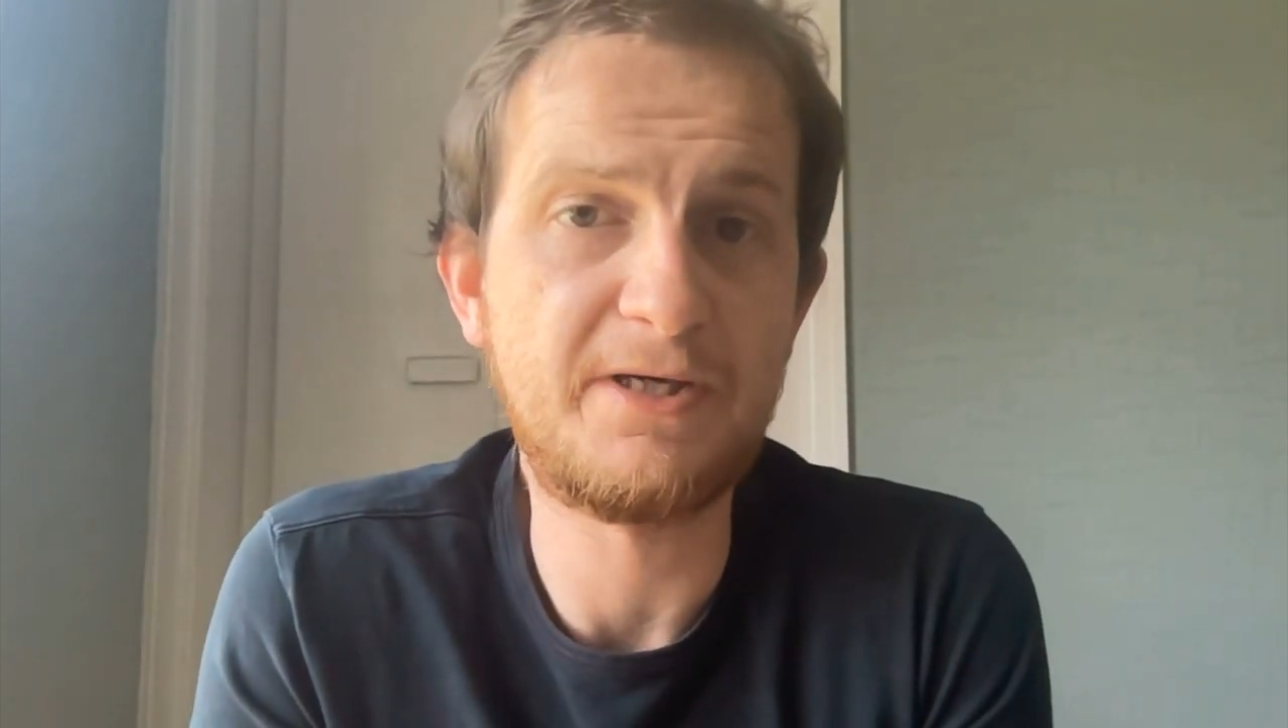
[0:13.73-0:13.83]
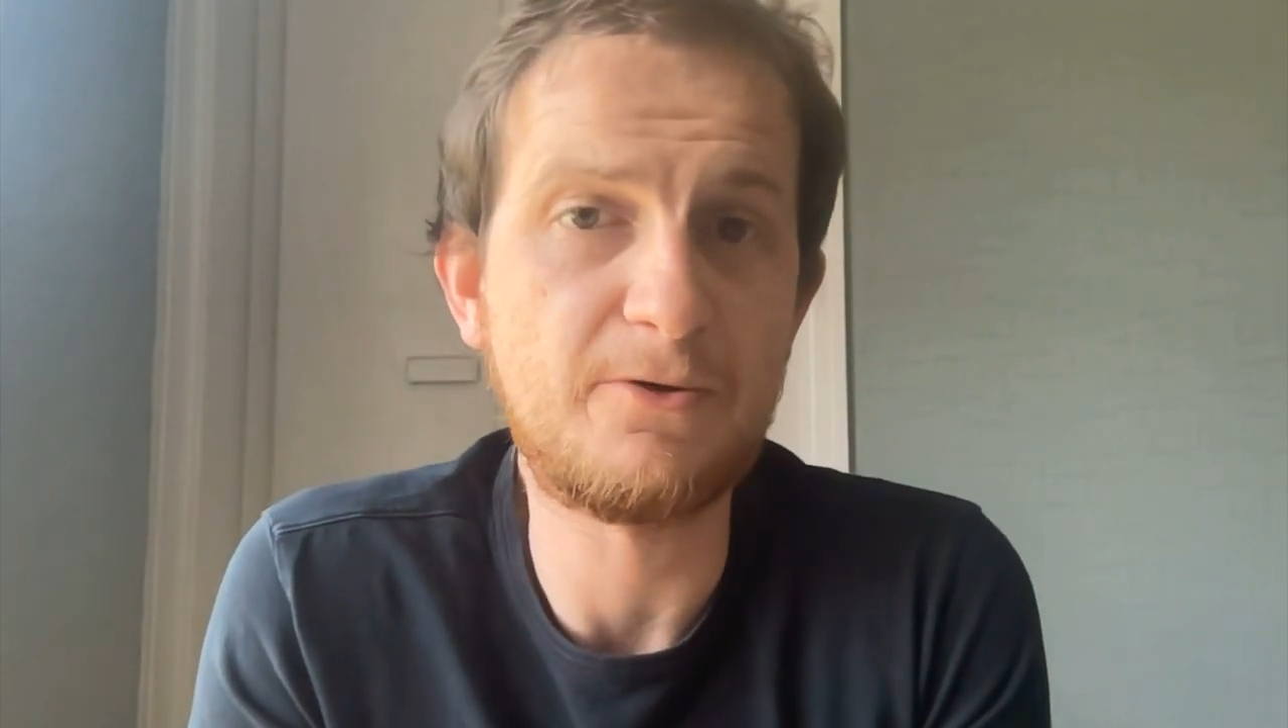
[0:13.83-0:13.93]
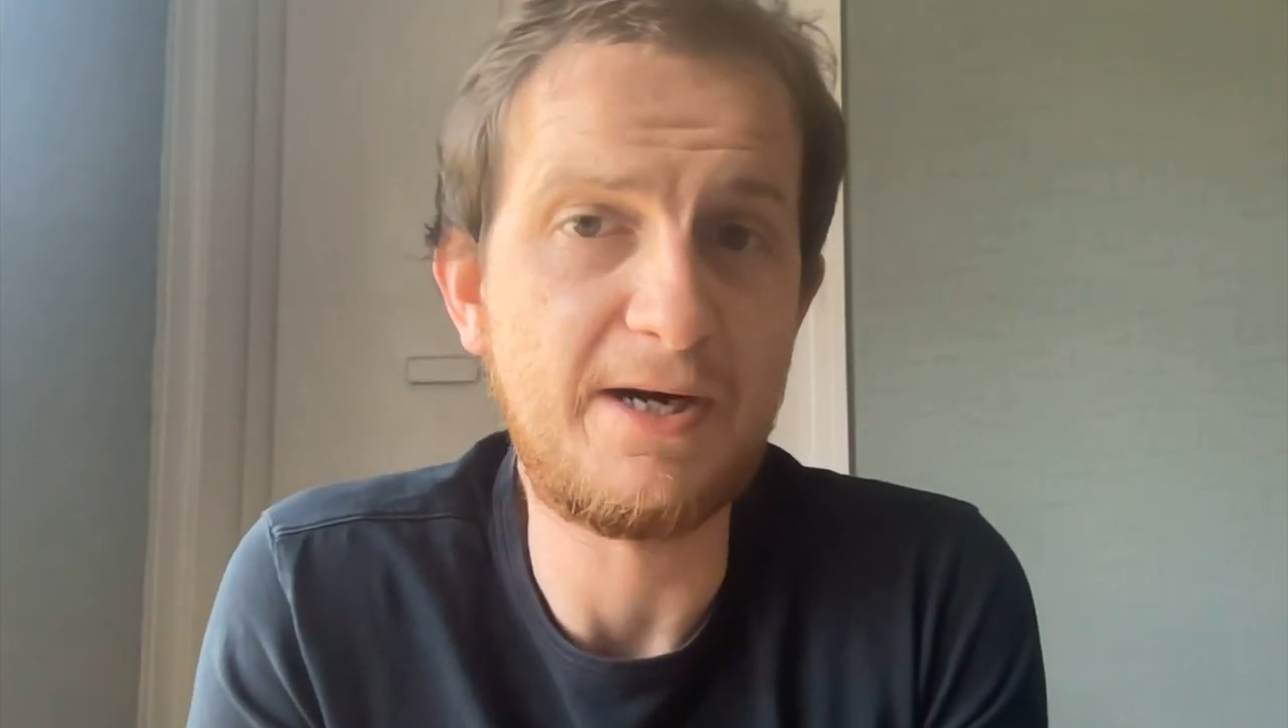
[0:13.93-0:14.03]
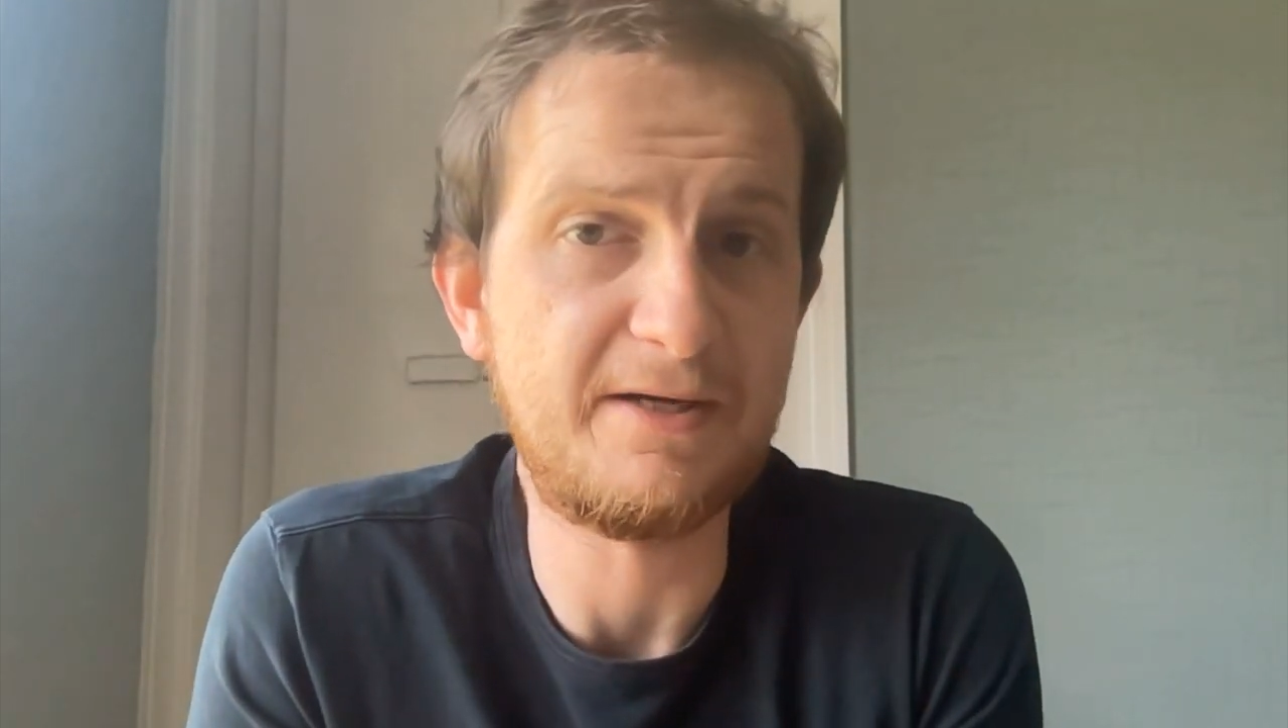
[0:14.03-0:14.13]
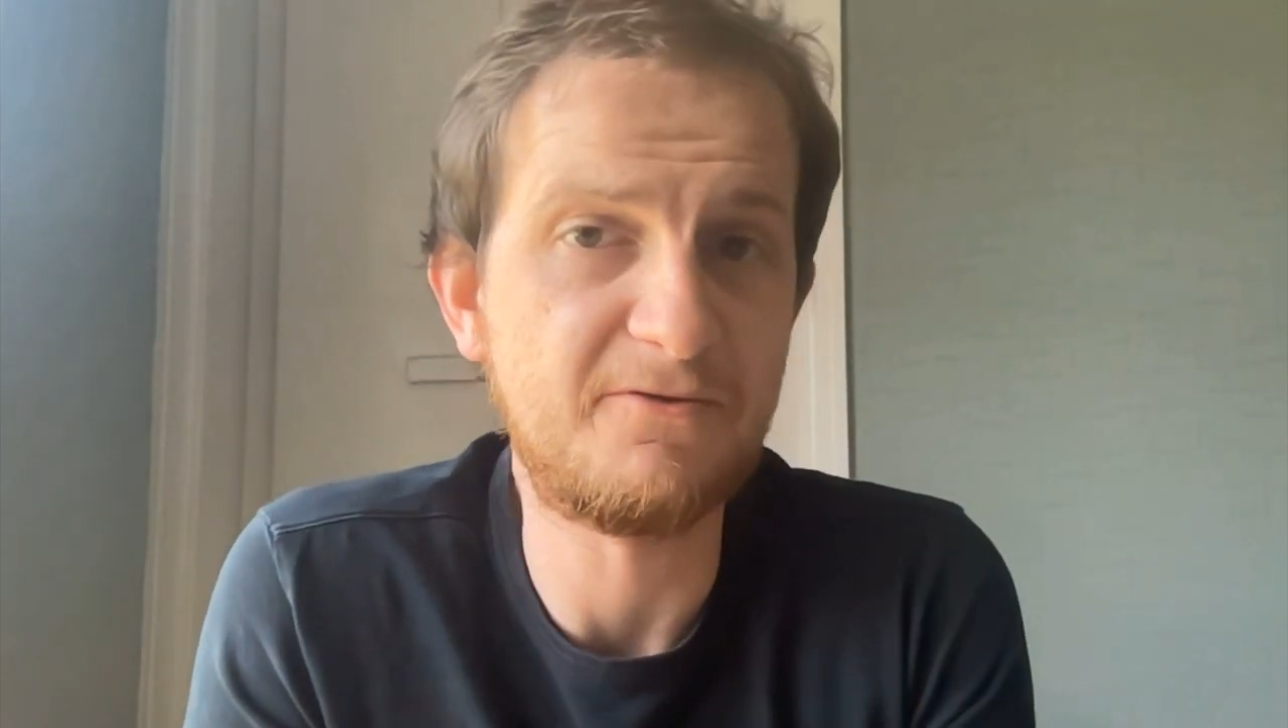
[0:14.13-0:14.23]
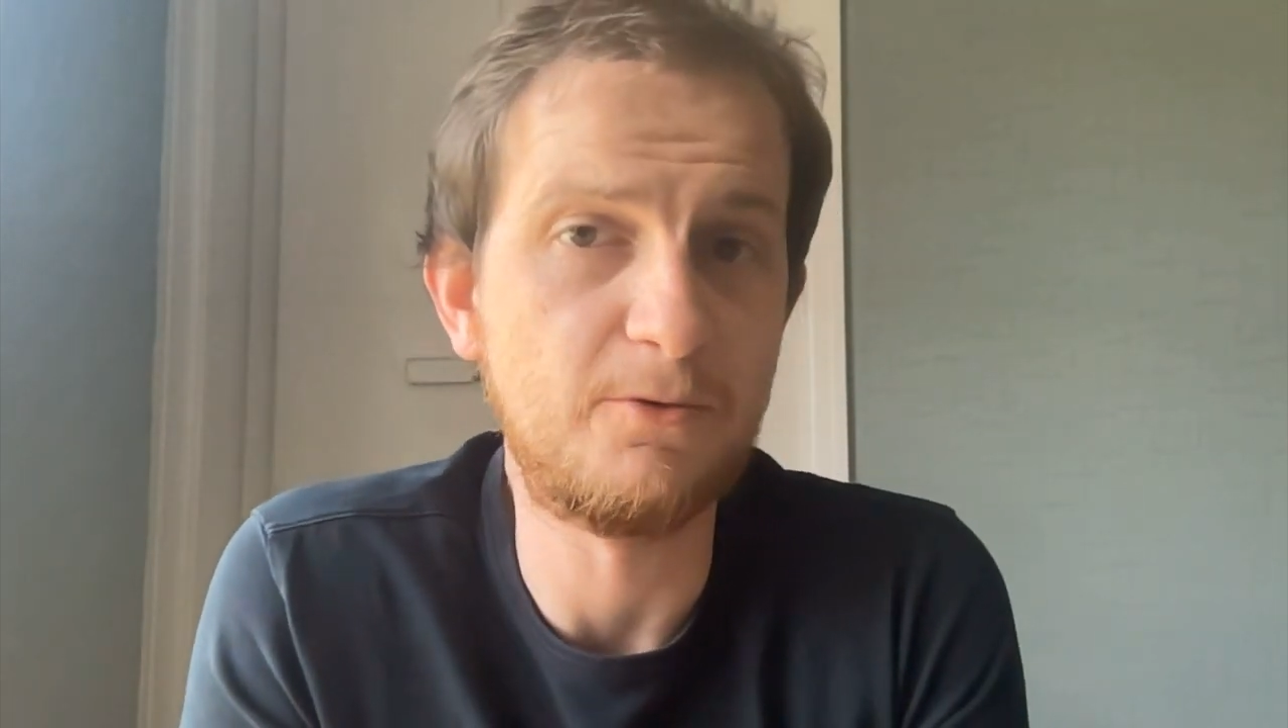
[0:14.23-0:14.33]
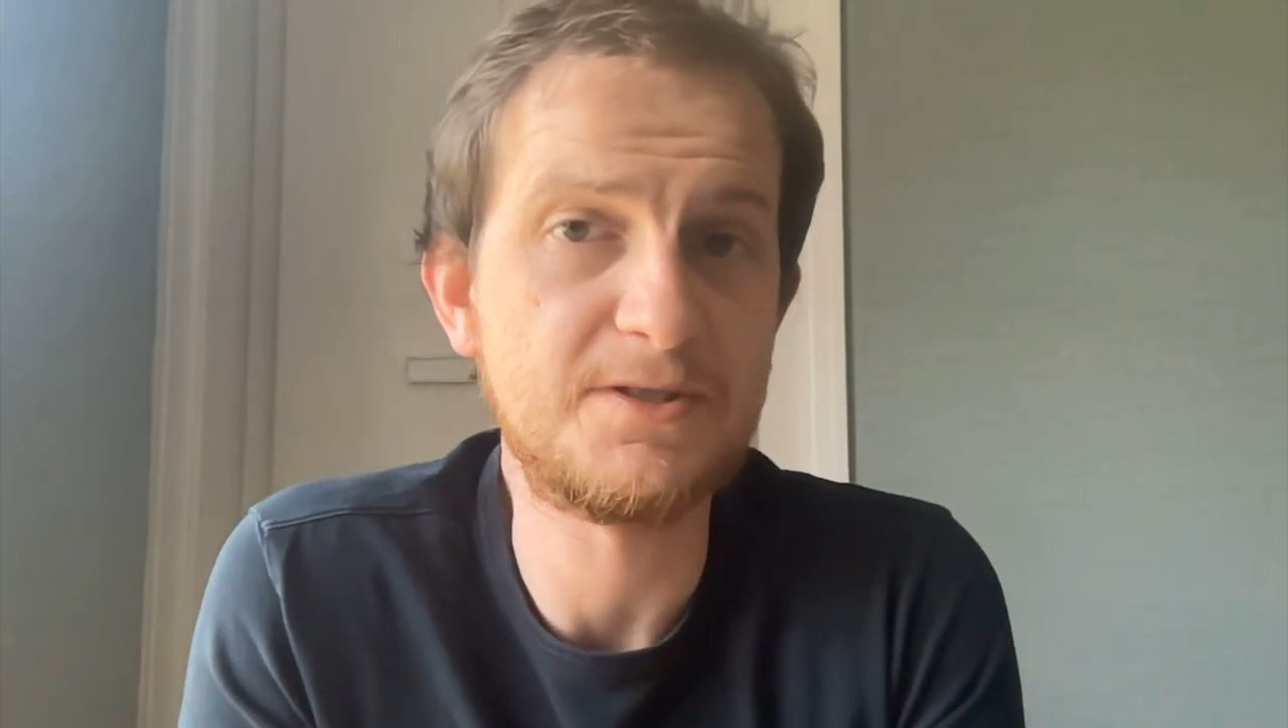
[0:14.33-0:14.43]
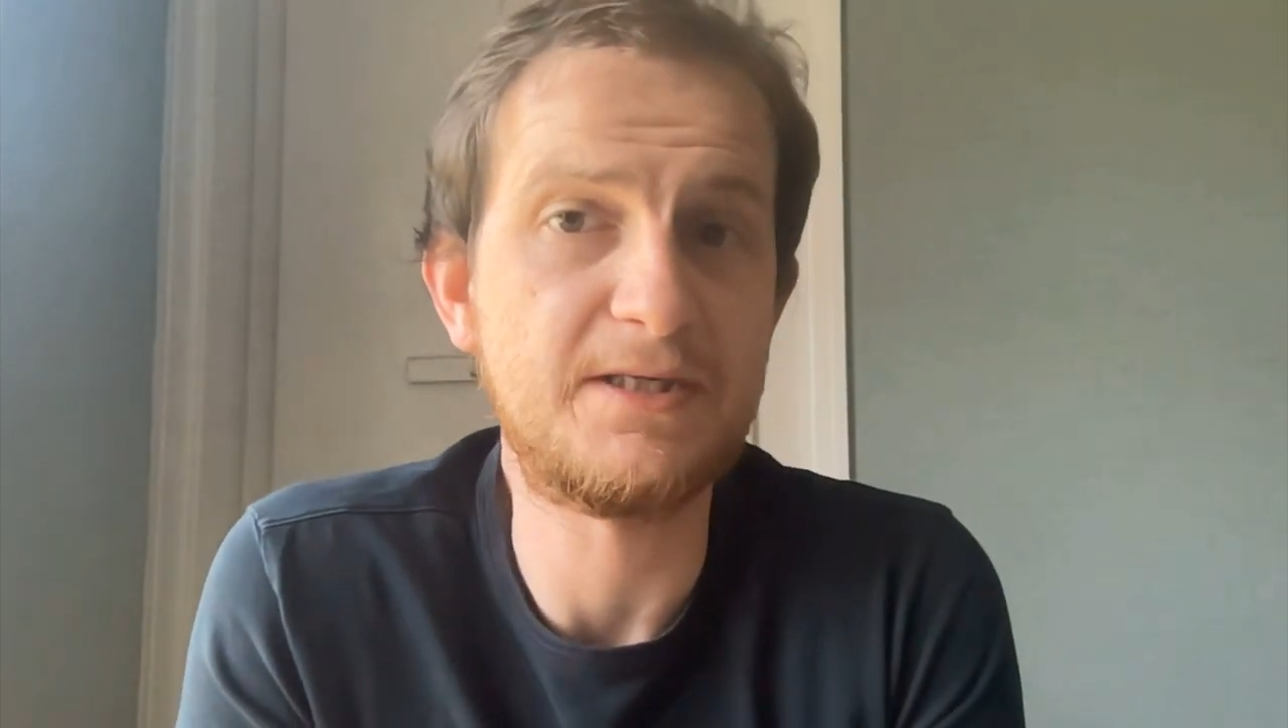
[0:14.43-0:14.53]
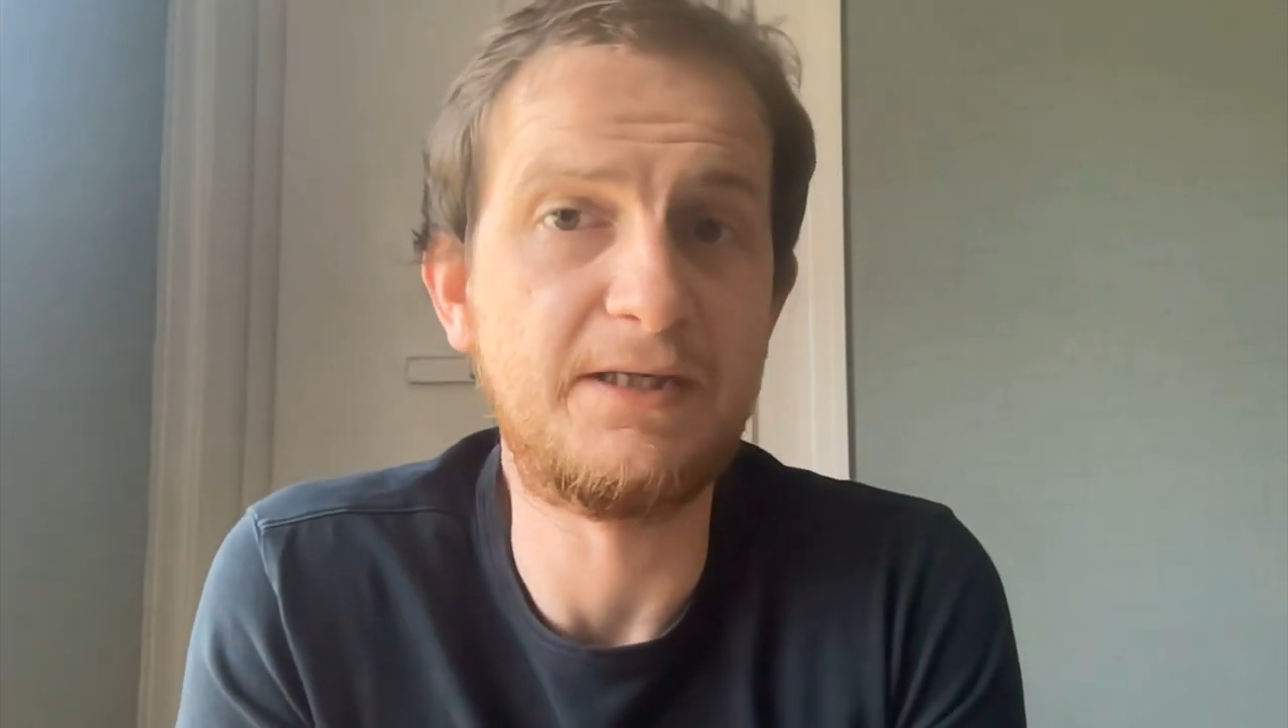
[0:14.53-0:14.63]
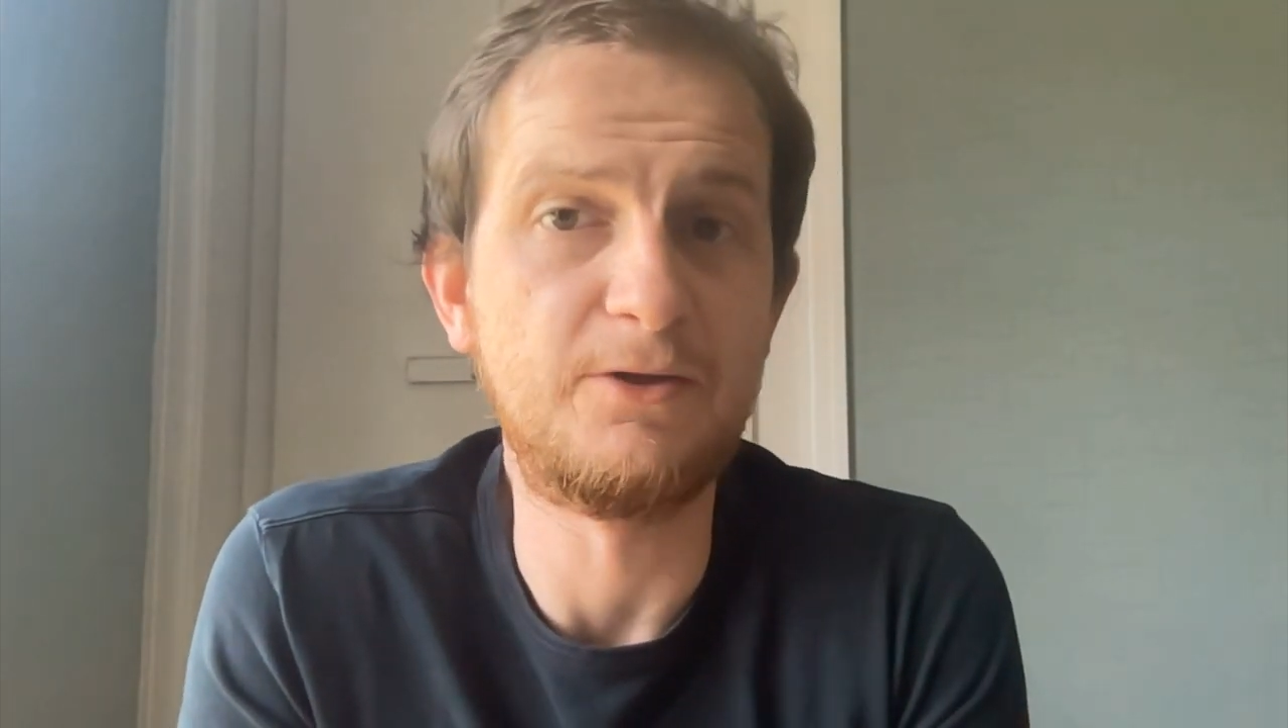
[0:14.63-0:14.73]
credit for
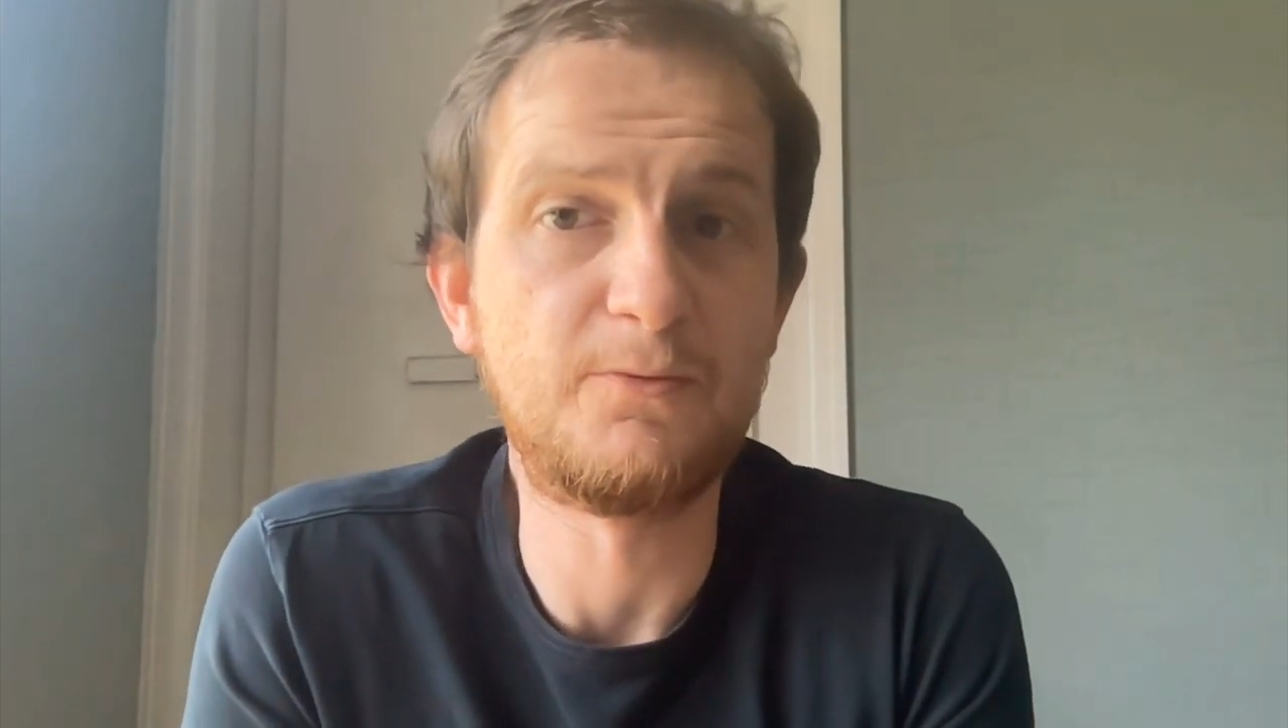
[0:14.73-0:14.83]
What Do They Know